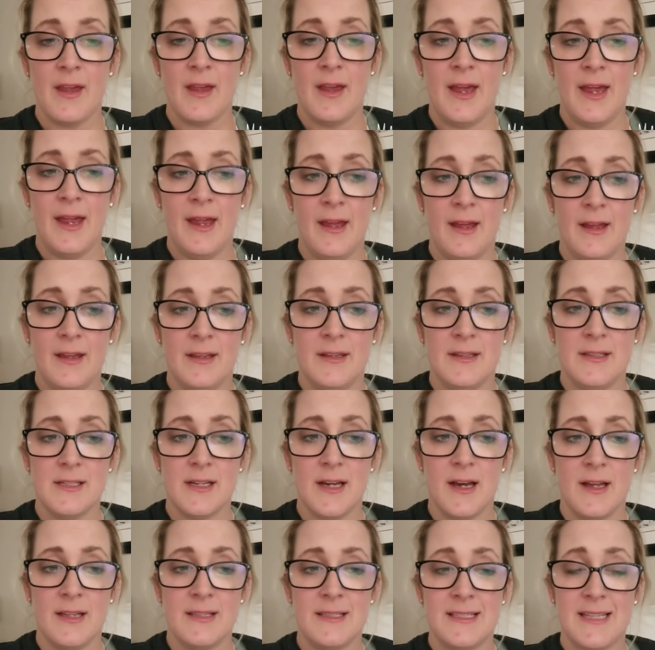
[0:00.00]
and
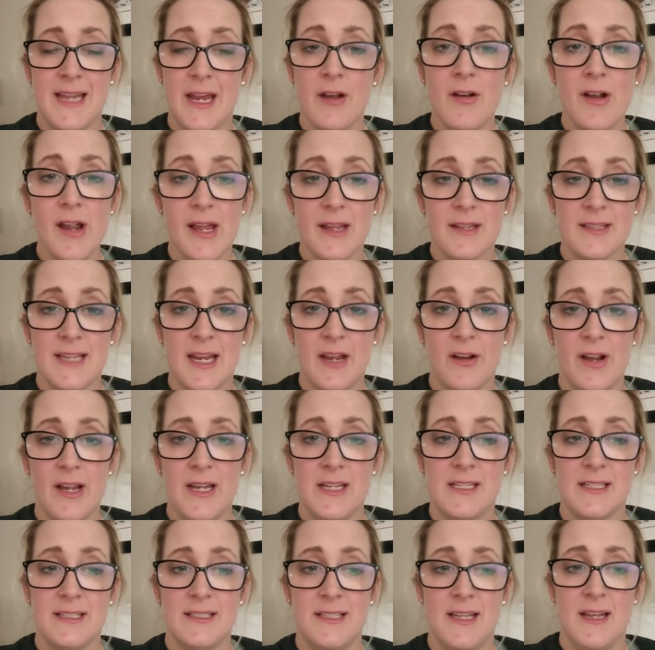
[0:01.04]
it's scary. It's scary
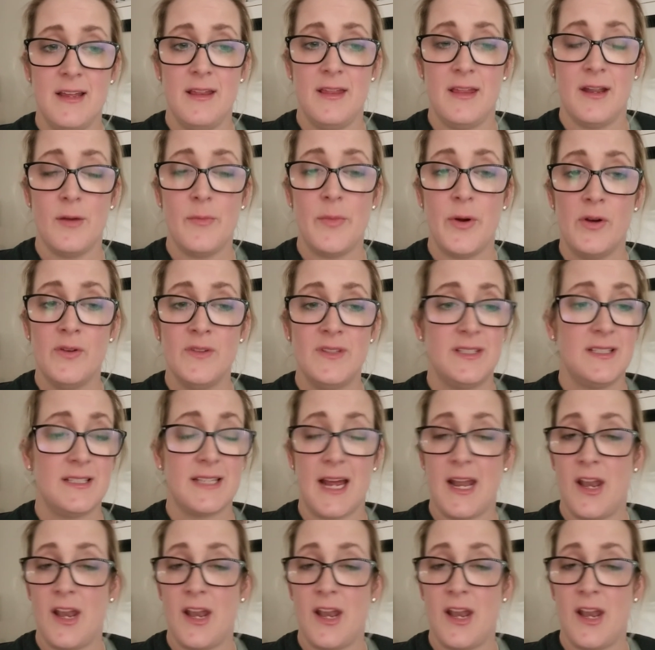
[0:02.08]
to see their posts.